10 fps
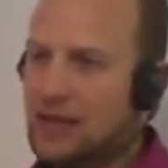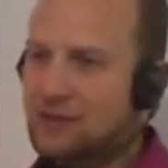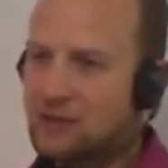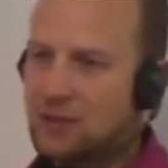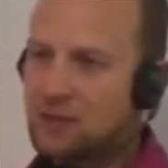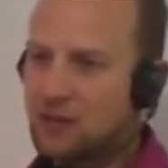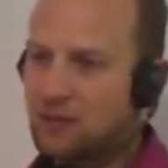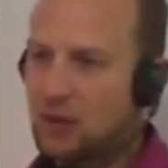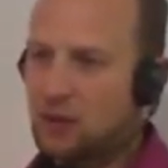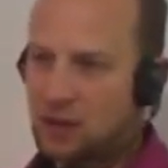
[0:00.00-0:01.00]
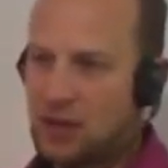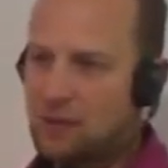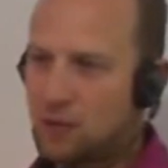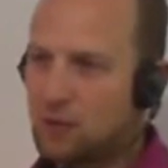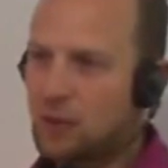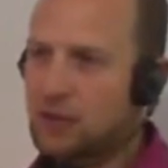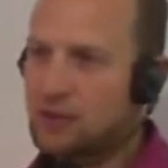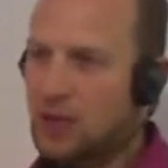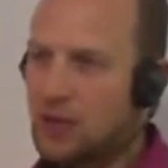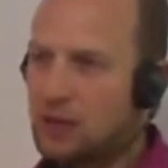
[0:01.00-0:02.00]
that seems to fall in alignment with what you're
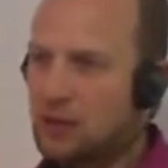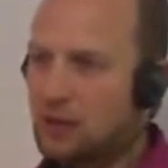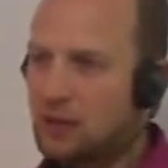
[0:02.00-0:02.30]
saying.